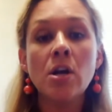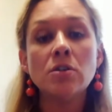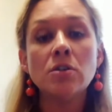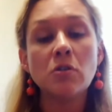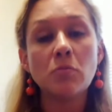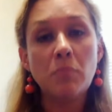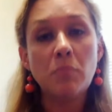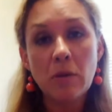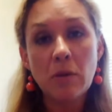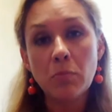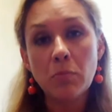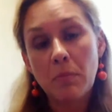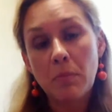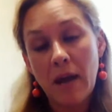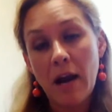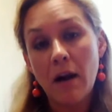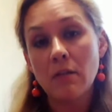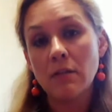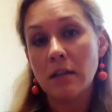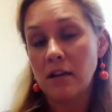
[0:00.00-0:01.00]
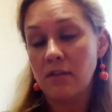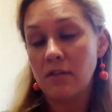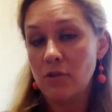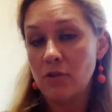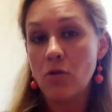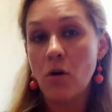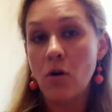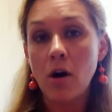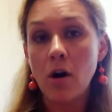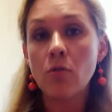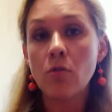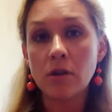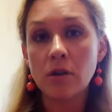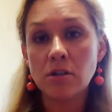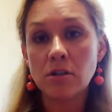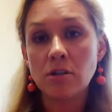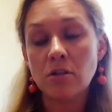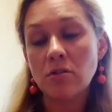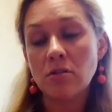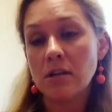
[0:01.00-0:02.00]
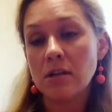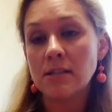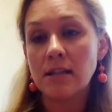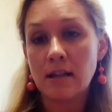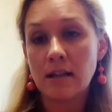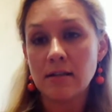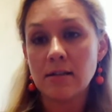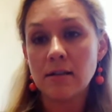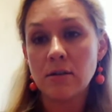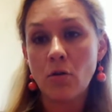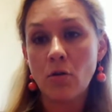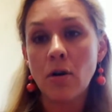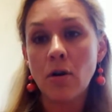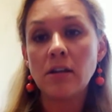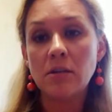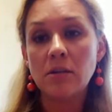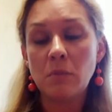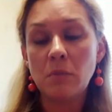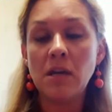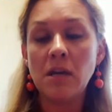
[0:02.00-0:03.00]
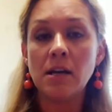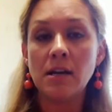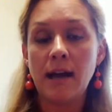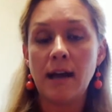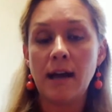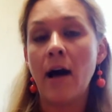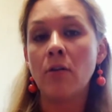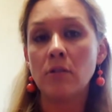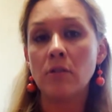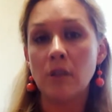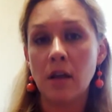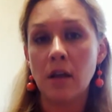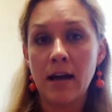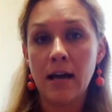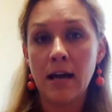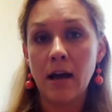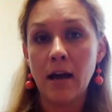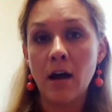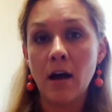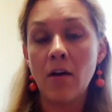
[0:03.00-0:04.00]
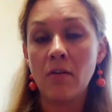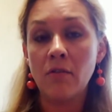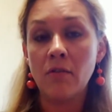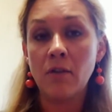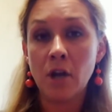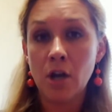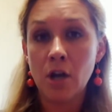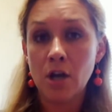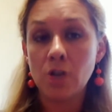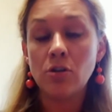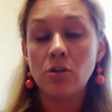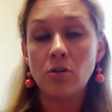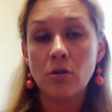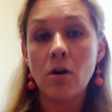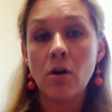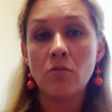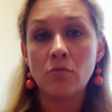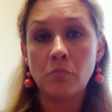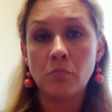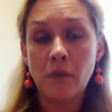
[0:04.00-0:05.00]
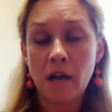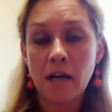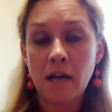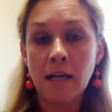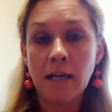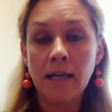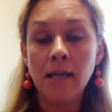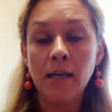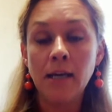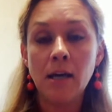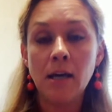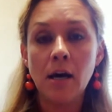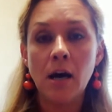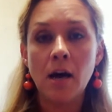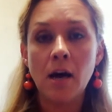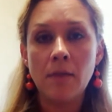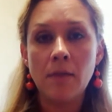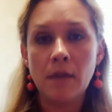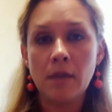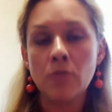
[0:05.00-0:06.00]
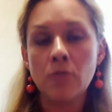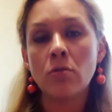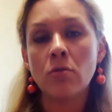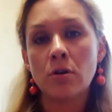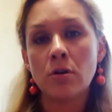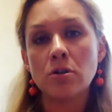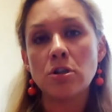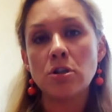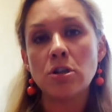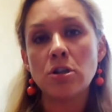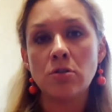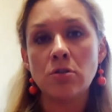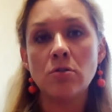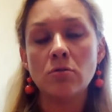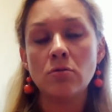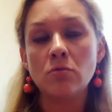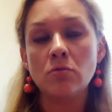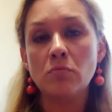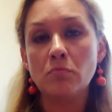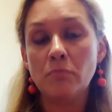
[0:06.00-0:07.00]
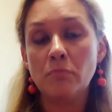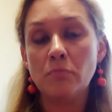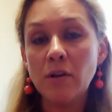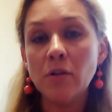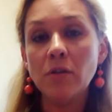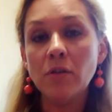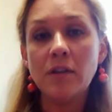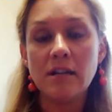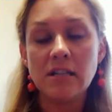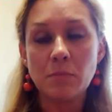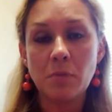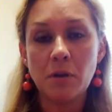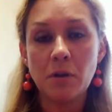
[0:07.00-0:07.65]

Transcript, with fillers: So be prepared that if you are going to do this, it's going to be an outlay of your own money um, in order to build. It.